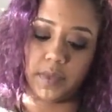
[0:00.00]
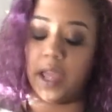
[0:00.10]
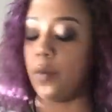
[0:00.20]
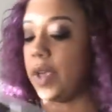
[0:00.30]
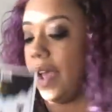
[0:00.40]

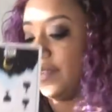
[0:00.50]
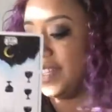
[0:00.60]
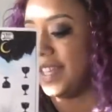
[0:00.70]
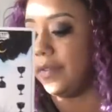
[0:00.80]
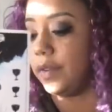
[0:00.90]
And we have the
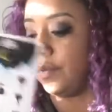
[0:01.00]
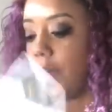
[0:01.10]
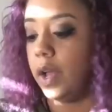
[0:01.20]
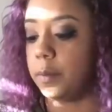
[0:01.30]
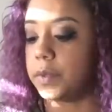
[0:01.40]
Seven of
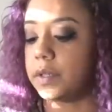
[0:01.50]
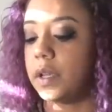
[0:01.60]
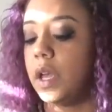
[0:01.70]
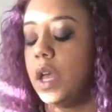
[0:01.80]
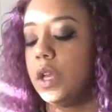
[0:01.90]
Cups.
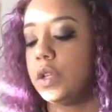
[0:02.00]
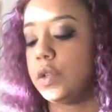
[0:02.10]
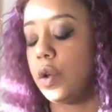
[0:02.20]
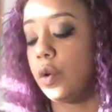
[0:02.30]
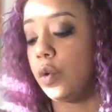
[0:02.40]

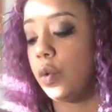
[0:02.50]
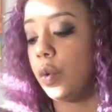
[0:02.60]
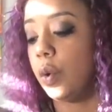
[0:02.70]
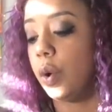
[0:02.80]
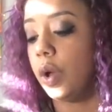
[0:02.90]

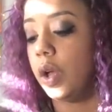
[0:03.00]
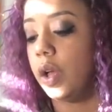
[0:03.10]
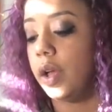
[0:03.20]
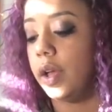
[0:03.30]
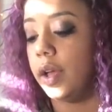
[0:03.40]
So
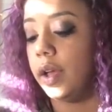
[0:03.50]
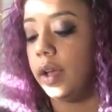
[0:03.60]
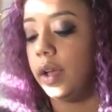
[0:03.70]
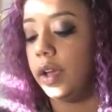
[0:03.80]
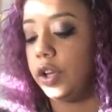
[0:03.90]

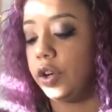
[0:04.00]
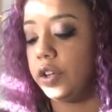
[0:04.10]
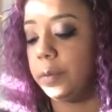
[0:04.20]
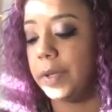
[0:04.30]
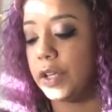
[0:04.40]
you're
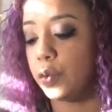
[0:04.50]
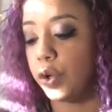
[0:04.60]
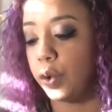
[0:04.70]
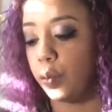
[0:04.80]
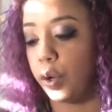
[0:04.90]
in a place
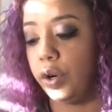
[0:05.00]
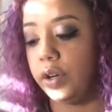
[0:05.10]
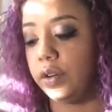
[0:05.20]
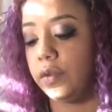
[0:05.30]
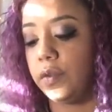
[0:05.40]
where you're
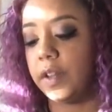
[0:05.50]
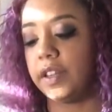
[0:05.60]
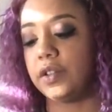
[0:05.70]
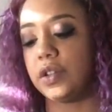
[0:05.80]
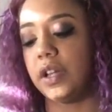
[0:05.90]
worried. You feel
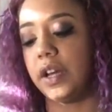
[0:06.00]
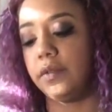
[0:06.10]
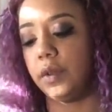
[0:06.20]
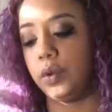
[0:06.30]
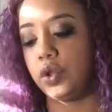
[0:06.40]
like there's a lot
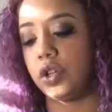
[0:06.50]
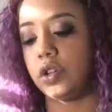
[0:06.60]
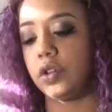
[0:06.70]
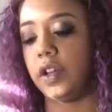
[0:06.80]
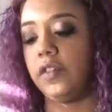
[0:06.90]
of illusion
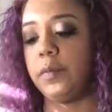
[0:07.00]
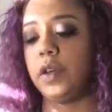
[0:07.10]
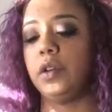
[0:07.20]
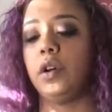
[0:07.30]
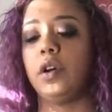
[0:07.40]
in your life, but
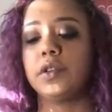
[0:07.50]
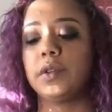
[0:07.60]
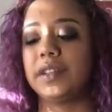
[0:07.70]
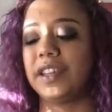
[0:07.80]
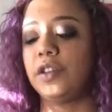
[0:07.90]
you're also,
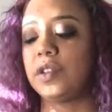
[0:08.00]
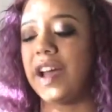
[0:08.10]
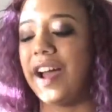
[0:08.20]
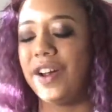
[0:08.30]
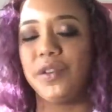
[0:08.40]
it's like you're
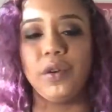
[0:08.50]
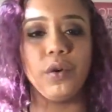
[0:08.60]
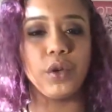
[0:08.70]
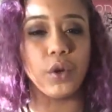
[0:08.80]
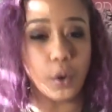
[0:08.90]
tired. You
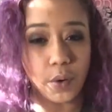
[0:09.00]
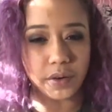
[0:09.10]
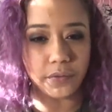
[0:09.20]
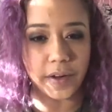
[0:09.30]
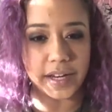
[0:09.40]
don't want
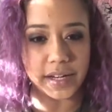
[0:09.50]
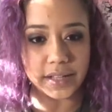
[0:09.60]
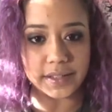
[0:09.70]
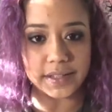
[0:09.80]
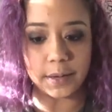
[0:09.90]
to fight it
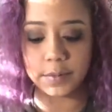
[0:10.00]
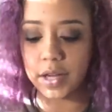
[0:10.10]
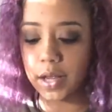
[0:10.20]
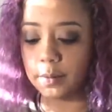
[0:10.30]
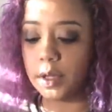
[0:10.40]
at the same
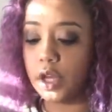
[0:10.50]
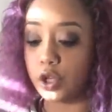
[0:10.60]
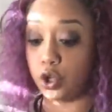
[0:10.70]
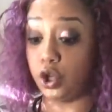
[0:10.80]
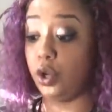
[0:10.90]
time.
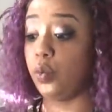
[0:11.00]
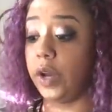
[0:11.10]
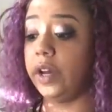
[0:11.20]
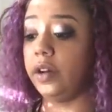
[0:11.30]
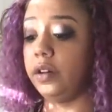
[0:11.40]
So you're
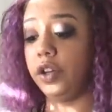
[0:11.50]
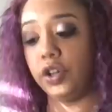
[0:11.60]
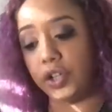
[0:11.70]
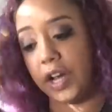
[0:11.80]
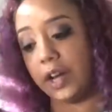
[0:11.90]
aware, you're
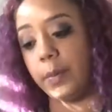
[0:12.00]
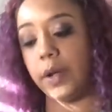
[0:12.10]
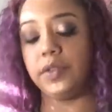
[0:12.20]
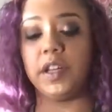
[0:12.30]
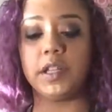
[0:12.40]
in your head
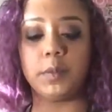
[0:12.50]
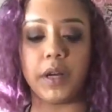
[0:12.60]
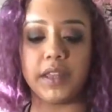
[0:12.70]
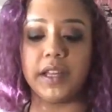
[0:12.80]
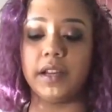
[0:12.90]
about things, but
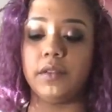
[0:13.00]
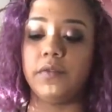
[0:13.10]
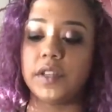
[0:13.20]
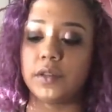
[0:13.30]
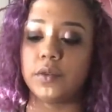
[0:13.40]
I think on a
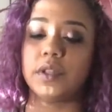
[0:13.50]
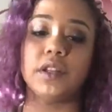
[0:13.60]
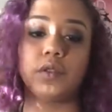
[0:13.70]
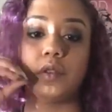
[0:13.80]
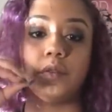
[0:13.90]
physical
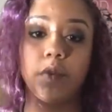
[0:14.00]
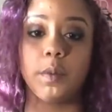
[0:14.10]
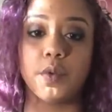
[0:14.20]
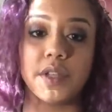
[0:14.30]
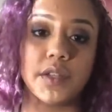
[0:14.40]
sense or on a
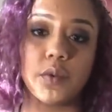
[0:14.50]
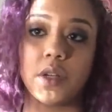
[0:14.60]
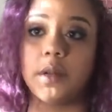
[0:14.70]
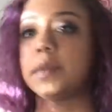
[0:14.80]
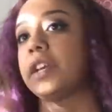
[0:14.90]
verbal sense, when
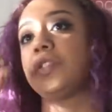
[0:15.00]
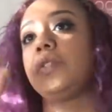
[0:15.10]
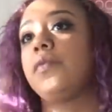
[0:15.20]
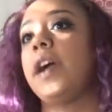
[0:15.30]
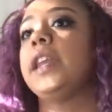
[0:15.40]
it comes to actually
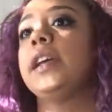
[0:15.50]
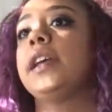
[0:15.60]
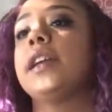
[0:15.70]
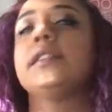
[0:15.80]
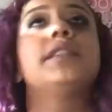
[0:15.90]
fighting
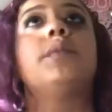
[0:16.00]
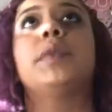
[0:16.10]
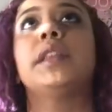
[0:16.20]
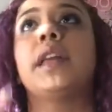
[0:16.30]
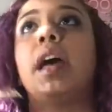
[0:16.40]
against
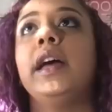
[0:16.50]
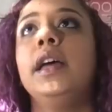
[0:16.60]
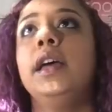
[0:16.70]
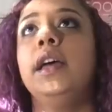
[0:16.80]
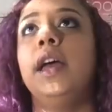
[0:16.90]
something that
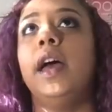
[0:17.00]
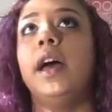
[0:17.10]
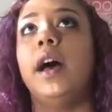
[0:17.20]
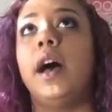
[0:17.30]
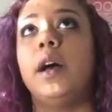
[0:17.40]

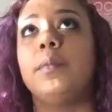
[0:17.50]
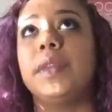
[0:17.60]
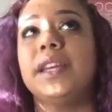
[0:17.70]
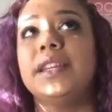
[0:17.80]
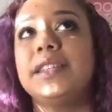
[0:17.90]

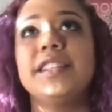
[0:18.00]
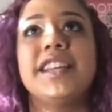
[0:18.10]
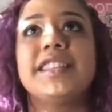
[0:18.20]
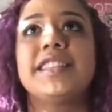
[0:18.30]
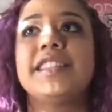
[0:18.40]
isn't
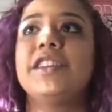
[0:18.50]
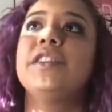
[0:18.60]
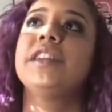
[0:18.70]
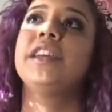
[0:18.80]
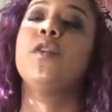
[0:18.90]

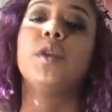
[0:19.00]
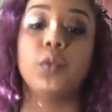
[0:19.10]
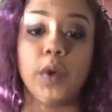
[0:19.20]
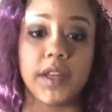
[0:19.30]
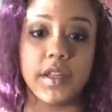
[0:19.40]
necessarily going the
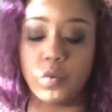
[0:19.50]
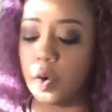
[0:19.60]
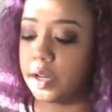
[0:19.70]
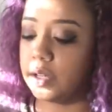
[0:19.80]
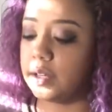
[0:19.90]
way that you
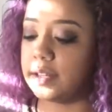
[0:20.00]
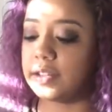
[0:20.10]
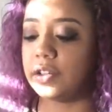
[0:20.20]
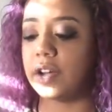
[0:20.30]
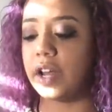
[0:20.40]
want it, it's
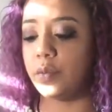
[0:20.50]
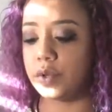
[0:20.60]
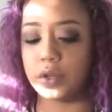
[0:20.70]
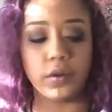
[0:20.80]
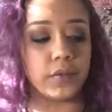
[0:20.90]
like you're kind of
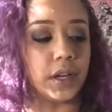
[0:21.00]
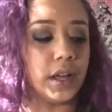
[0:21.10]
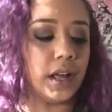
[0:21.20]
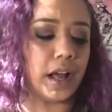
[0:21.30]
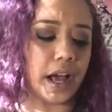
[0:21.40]
reserved.
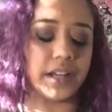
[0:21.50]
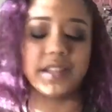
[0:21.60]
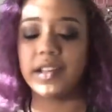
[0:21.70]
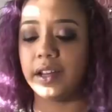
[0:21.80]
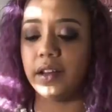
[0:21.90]

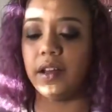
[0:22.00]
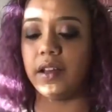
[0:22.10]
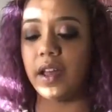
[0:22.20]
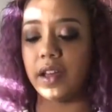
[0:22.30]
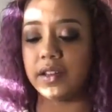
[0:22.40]
Honestly,
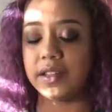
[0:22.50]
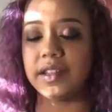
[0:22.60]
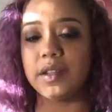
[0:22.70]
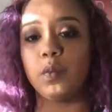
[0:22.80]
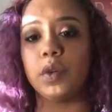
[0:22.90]
I see
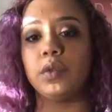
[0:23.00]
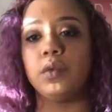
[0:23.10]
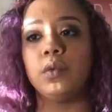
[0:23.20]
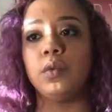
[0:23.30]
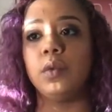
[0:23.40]
someone
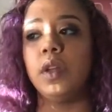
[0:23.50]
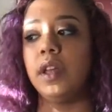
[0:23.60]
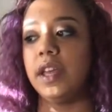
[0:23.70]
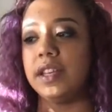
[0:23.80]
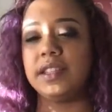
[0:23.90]
who
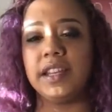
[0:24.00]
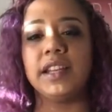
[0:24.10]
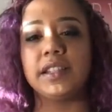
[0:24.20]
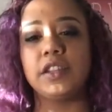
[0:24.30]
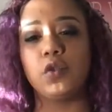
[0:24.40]
is
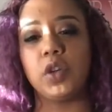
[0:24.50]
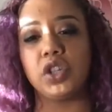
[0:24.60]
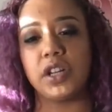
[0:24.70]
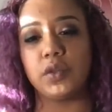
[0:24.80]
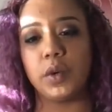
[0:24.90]
seeing a
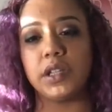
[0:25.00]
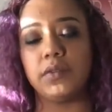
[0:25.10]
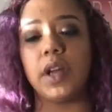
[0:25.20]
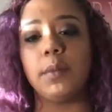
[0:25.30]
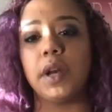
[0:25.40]
situation as a waste
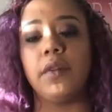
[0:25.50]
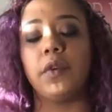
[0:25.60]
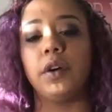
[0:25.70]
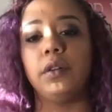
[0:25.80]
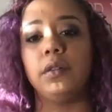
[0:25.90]
of time and
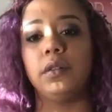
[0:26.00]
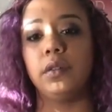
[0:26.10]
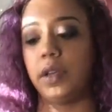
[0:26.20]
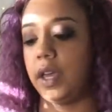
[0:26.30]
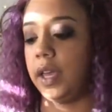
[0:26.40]
effort,
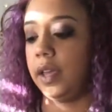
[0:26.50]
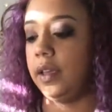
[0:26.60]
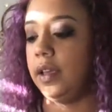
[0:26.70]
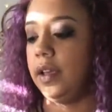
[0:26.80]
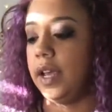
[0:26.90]
okay?
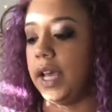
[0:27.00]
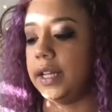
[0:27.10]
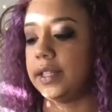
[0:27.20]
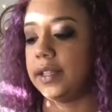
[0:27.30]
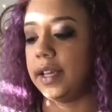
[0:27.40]
And
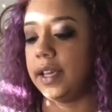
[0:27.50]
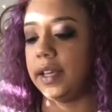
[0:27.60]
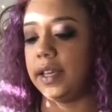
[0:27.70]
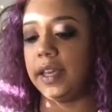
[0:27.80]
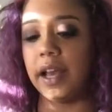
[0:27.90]
it's
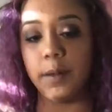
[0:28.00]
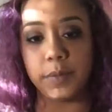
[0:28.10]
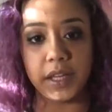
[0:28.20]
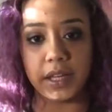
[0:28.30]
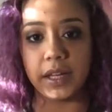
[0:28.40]
like, yeah,
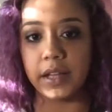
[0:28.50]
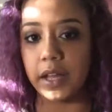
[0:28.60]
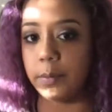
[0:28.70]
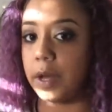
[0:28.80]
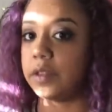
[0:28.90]
I'm thinking a
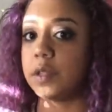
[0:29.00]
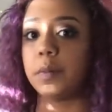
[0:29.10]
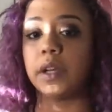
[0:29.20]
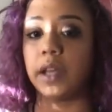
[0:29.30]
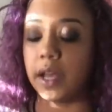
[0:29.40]
lot about this,
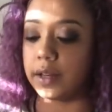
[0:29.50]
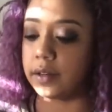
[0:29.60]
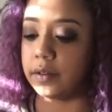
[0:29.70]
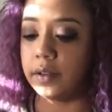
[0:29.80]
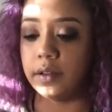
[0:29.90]
but
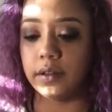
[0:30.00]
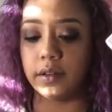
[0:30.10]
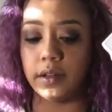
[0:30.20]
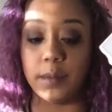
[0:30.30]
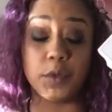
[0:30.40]
again,
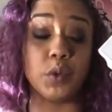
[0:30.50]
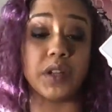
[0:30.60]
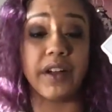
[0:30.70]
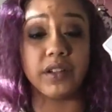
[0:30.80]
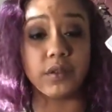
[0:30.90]
I'm too
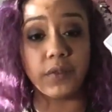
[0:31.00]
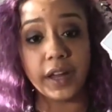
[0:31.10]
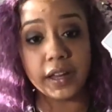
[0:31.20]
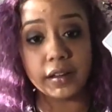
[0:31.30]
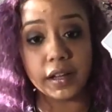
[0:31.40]
tired to
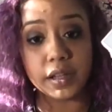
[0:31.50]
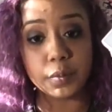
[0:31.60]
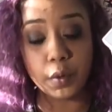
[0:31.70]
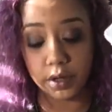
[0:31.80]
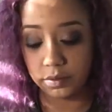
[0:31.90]
fight at this
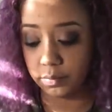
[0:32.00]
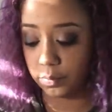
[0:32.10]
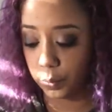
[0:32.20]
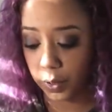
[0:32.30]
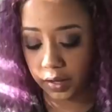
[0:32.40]
point,
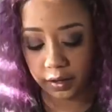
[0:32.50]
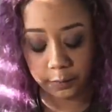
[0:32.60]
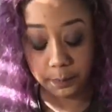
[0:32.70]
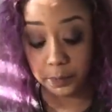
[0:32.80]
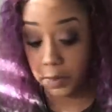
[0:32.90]
okay?